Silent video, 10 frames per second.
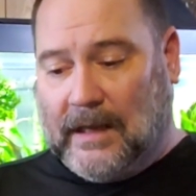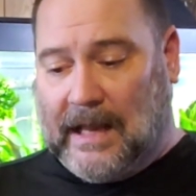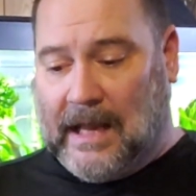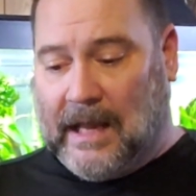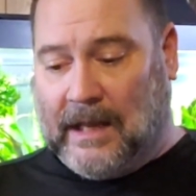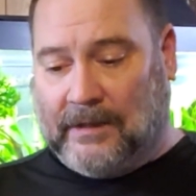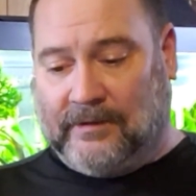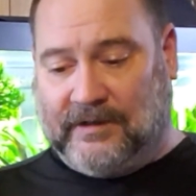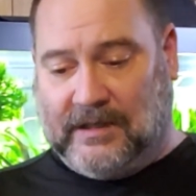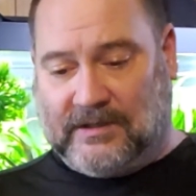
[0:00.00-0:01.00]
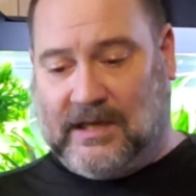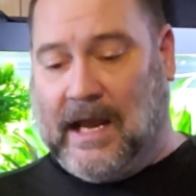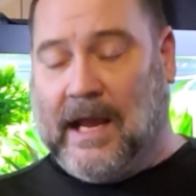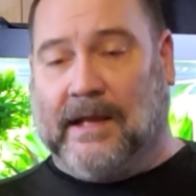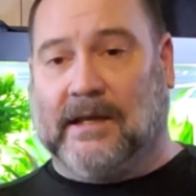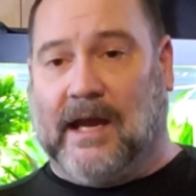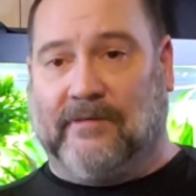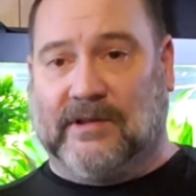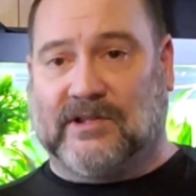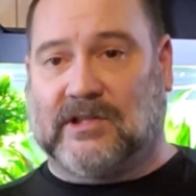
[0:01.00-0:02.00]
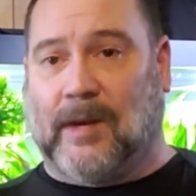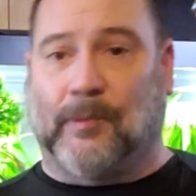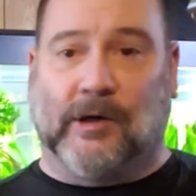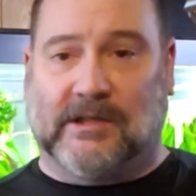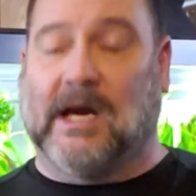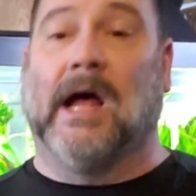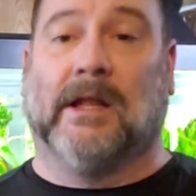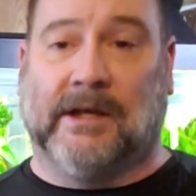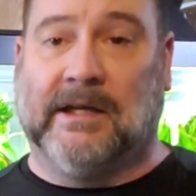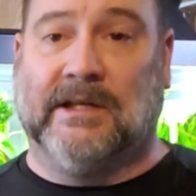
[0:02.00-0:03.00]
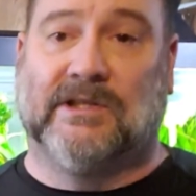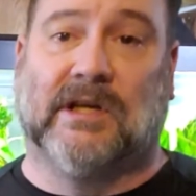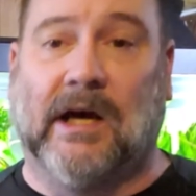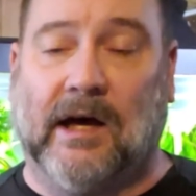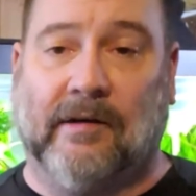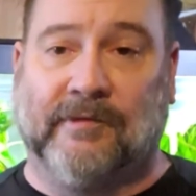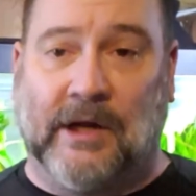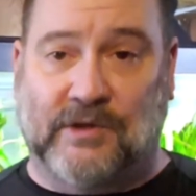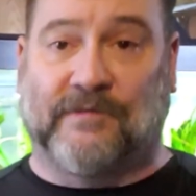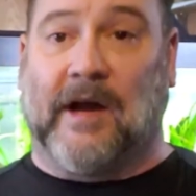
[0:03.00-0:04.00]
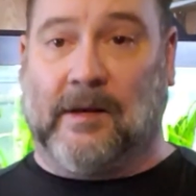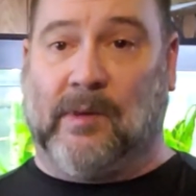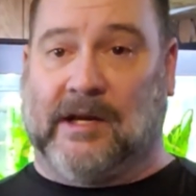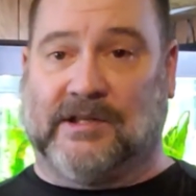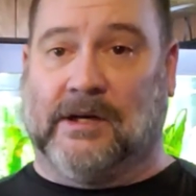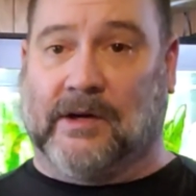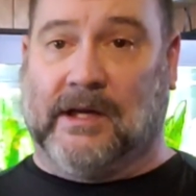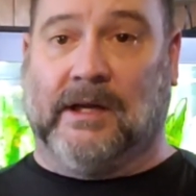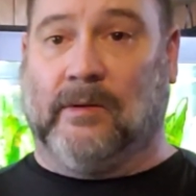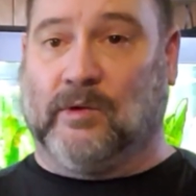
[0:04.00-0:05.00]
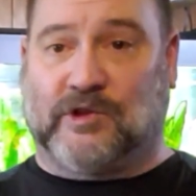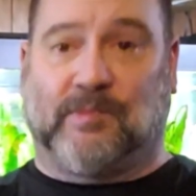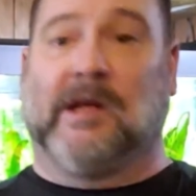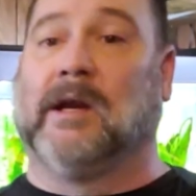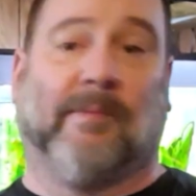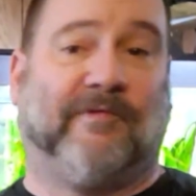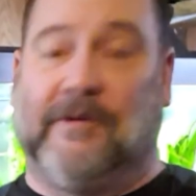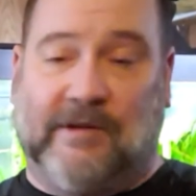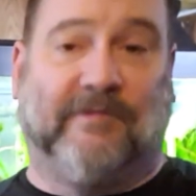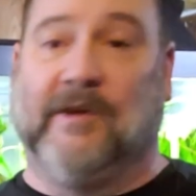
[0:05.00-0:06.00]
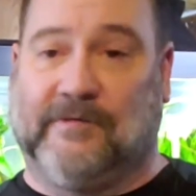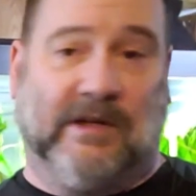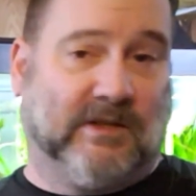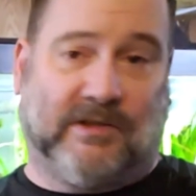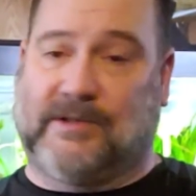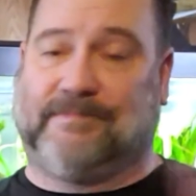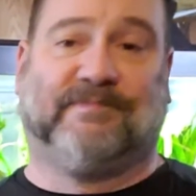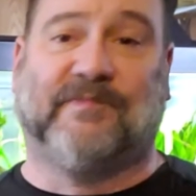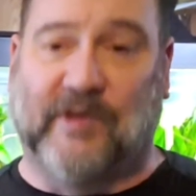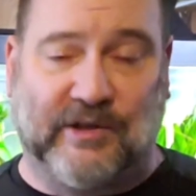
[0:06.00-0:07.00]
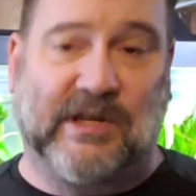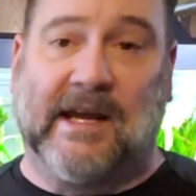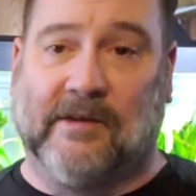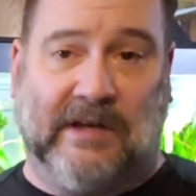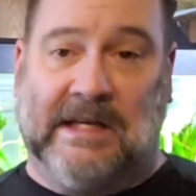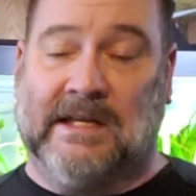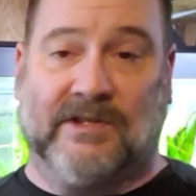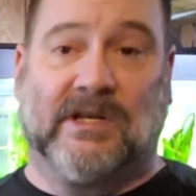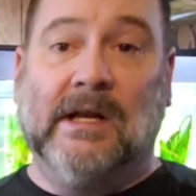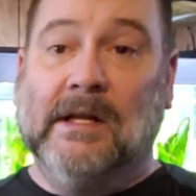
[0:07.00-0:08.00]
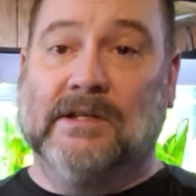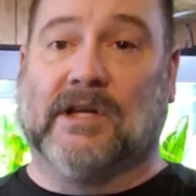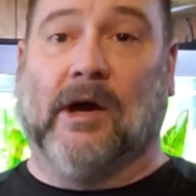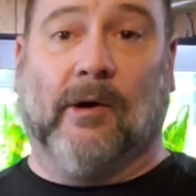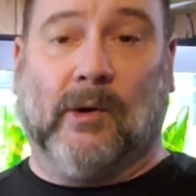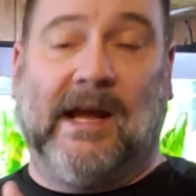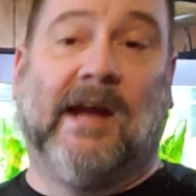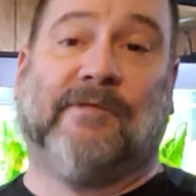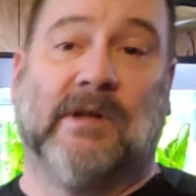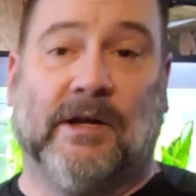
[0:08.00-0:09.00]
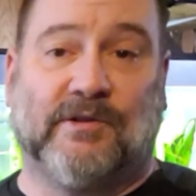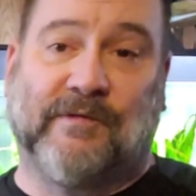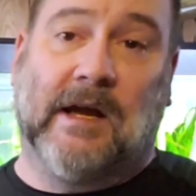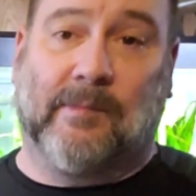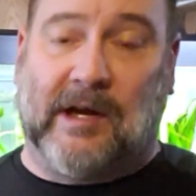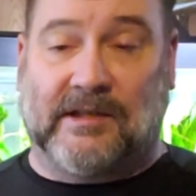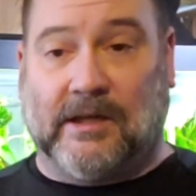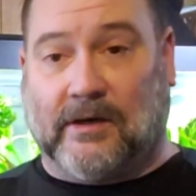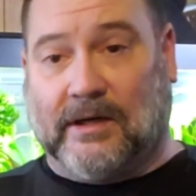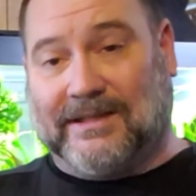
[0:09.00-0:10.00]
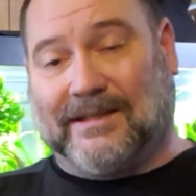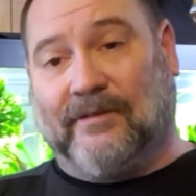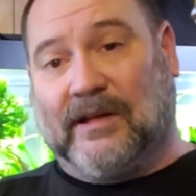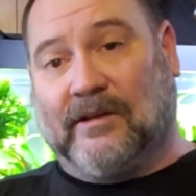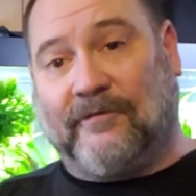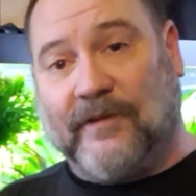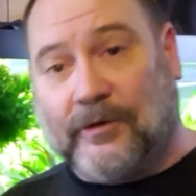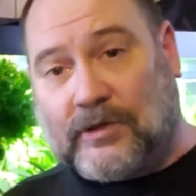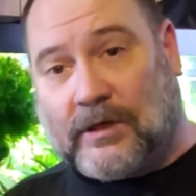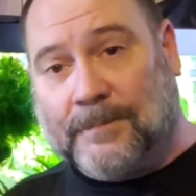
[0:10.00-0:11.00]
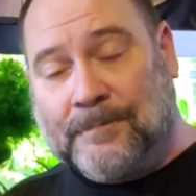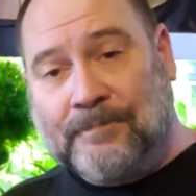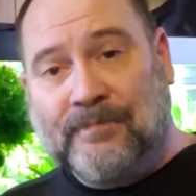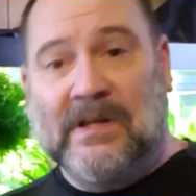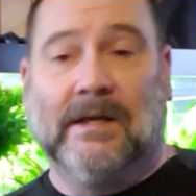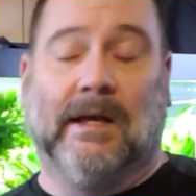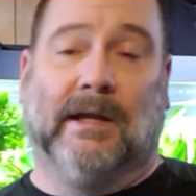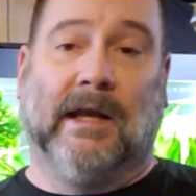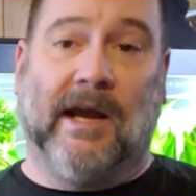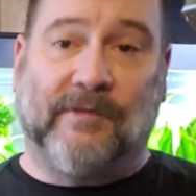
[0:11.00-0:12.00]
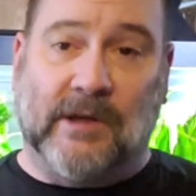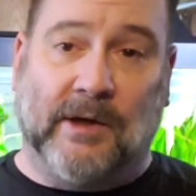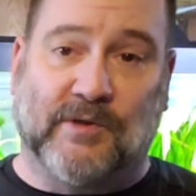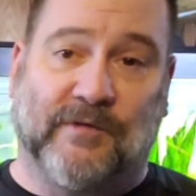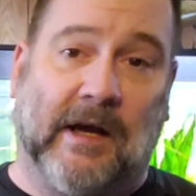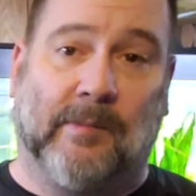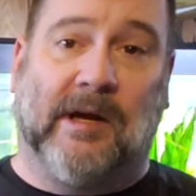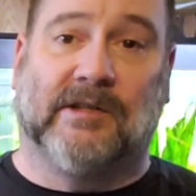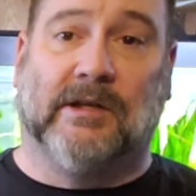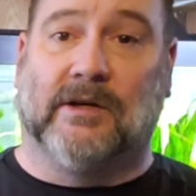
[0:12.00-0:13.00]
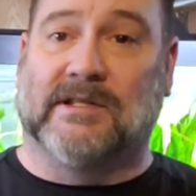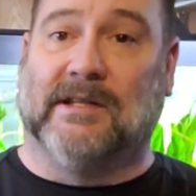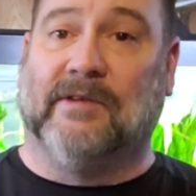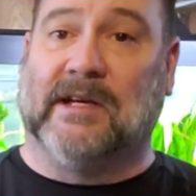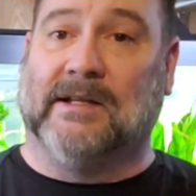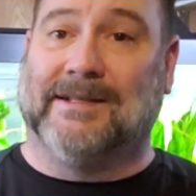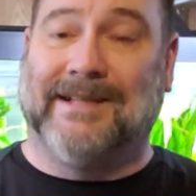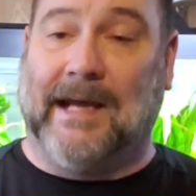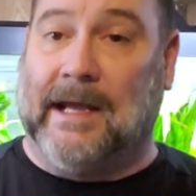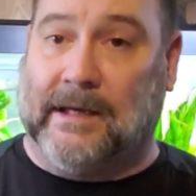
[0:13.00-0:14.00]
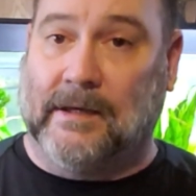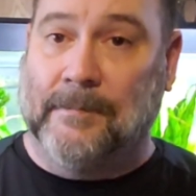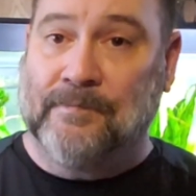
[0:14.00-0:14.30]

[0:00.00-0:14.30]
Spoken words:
and the tank having separate colonies of nitrifying bacteria, and we'll split it up 50-50 just for the sake of ease. So half the nitrifying bacteria is living in the filter and half the nitrifying bacteria is living in the tank.